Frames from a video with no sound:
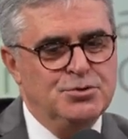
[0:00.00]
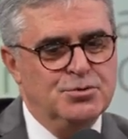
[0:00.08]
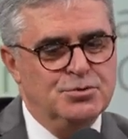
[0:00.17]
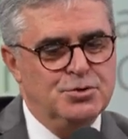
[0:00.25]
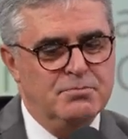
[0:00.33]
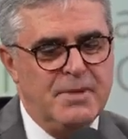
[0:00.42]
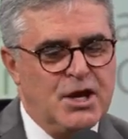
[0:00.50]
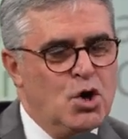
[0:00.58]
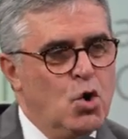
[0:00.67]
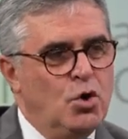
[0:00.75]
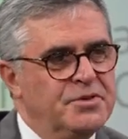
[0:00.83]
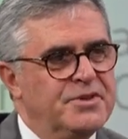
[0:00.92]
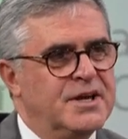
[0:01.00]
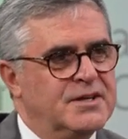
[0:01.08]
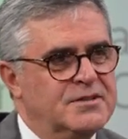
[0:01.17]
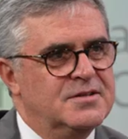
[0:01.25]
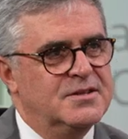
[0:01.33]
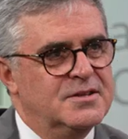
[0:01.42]
to, to make
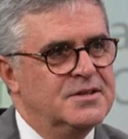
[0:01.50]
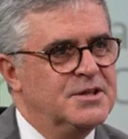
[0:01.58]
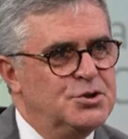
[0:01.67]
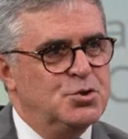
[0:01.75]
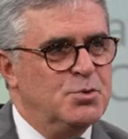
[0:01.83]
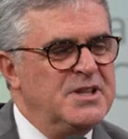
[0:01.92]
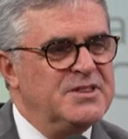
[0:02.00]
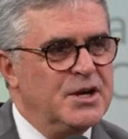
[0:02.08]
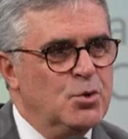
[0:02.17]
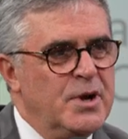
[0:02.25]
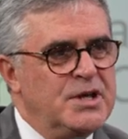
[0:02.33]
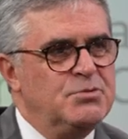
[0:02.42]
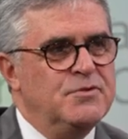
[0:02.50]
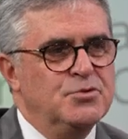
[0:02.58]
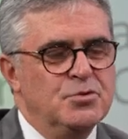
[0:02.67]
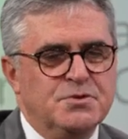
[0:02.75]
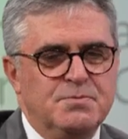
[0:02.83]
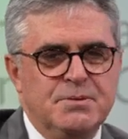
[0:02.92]
contact to integrate with
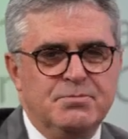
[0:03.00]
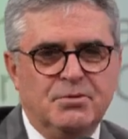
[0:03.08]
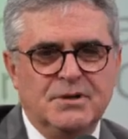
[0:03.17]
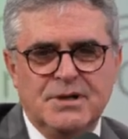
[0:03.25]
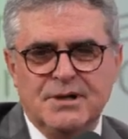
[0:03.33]
those people.